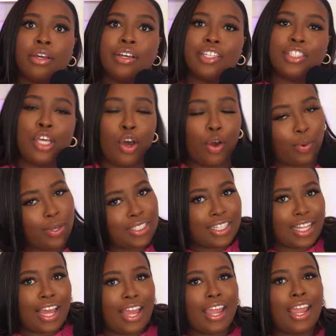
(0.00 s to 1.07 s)
So it's
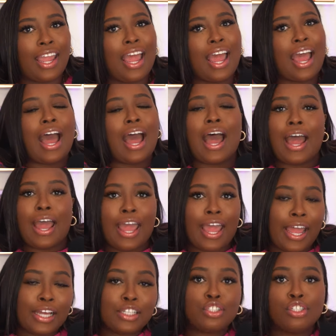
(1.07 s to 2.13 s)
like I
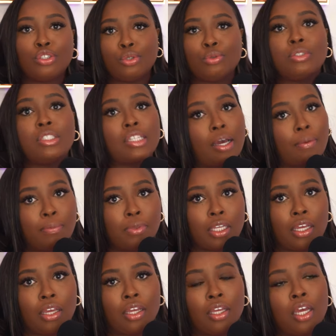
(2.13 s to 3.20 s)
had to do
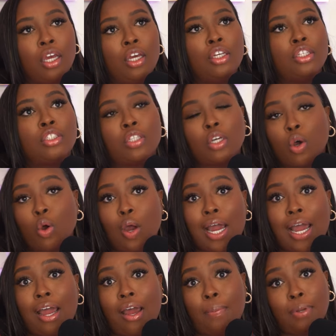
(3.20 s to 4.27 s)
something. So
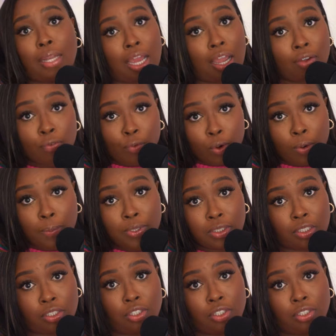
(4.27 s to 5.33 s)
I applied for a
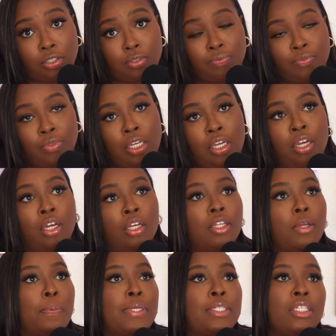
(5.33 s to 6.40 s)
position. The
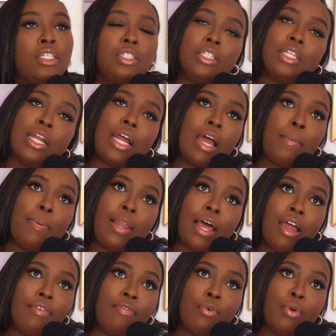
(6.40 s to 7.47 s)
position that I
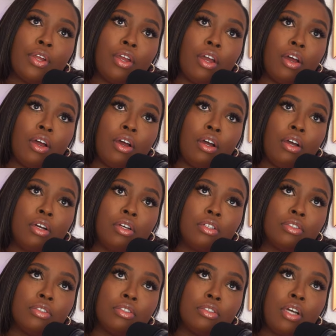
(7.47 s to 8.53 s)
applied for, y'all,
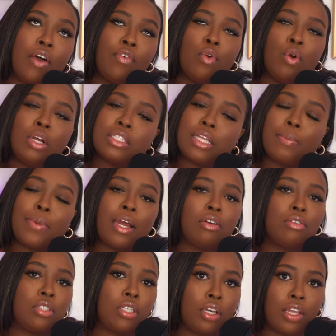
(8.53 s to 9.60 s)
of course, I'm not going
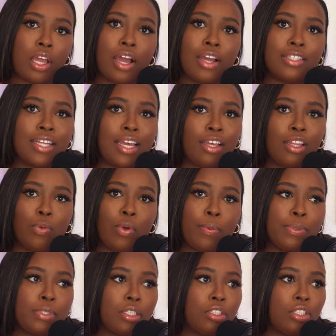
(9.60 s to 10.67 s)
to tell y'all exactly what
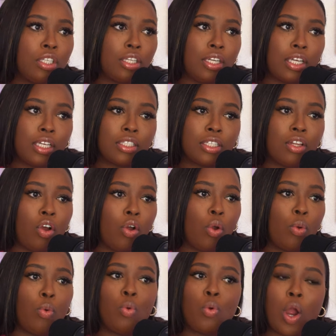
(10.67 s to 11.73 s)
position it is and all,
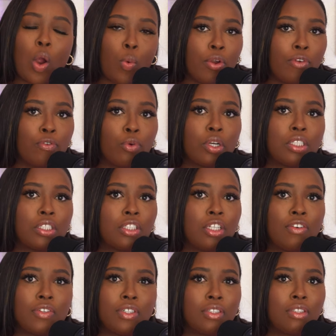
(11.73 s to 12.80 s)
who I work for and stuff,
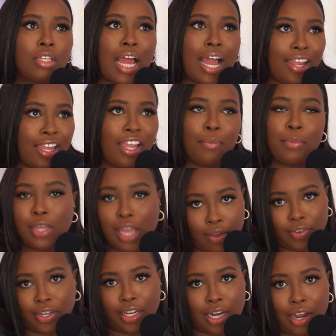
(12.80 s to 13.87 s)
because I can't be having
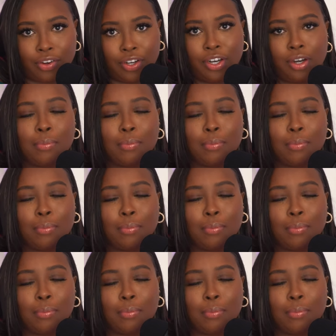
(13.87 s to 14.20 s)
that out there.